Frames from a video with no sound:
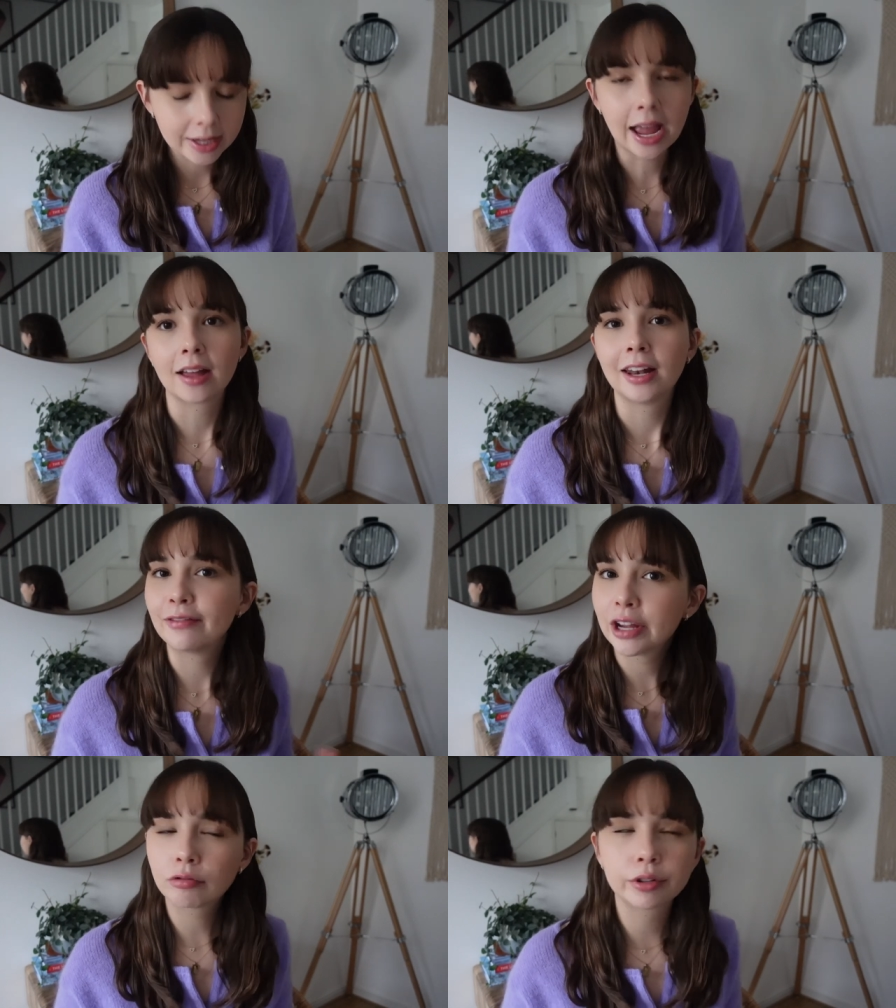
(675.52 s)
yeah, La
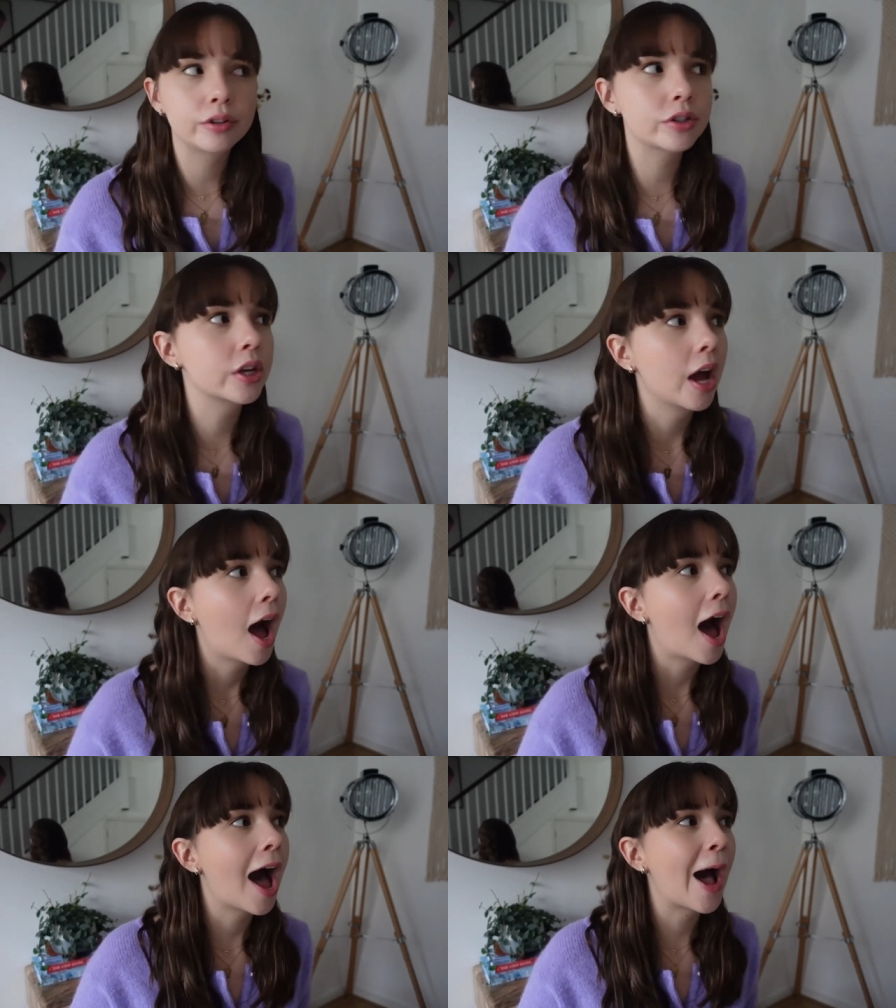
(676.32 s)
Vie en Rouje.
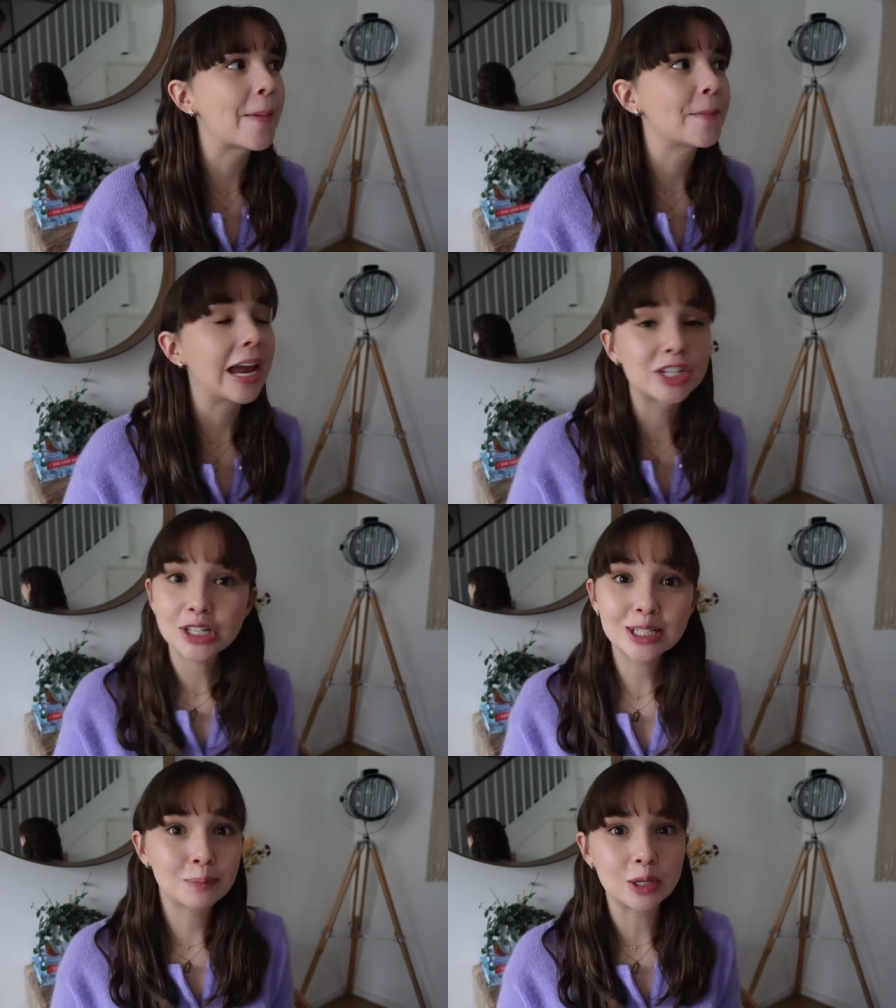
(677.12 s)
Um, it just
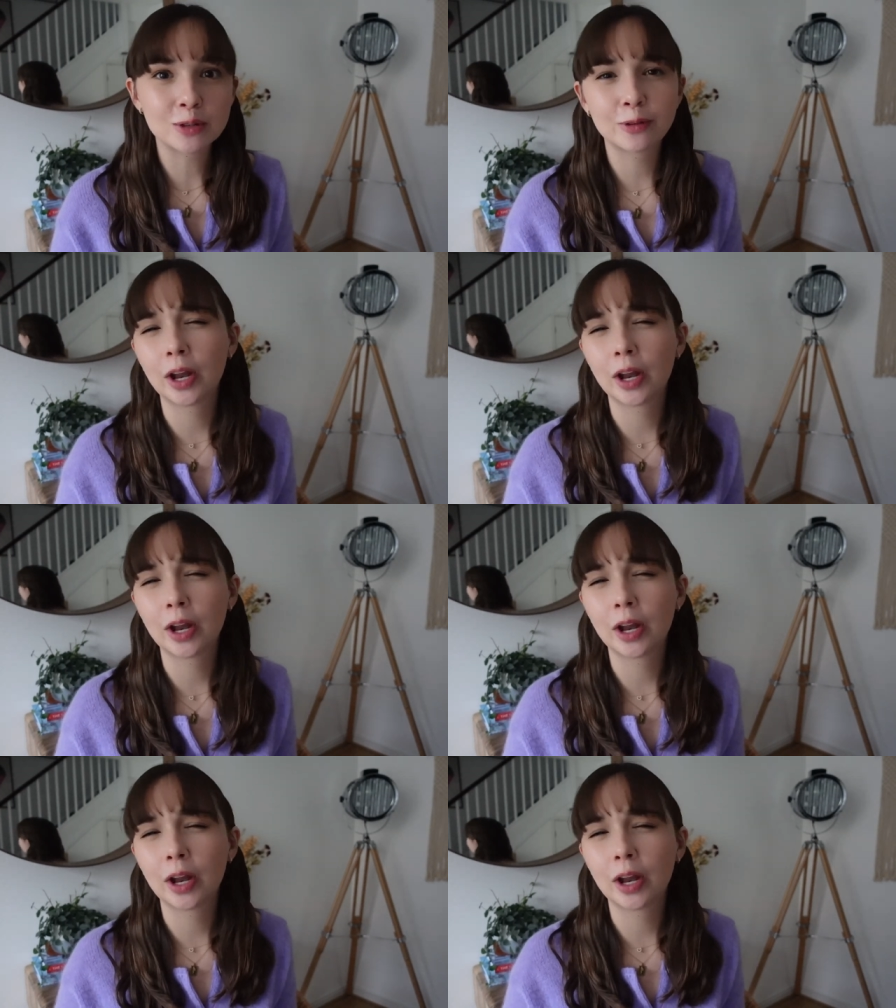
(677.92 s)
looks beautiful,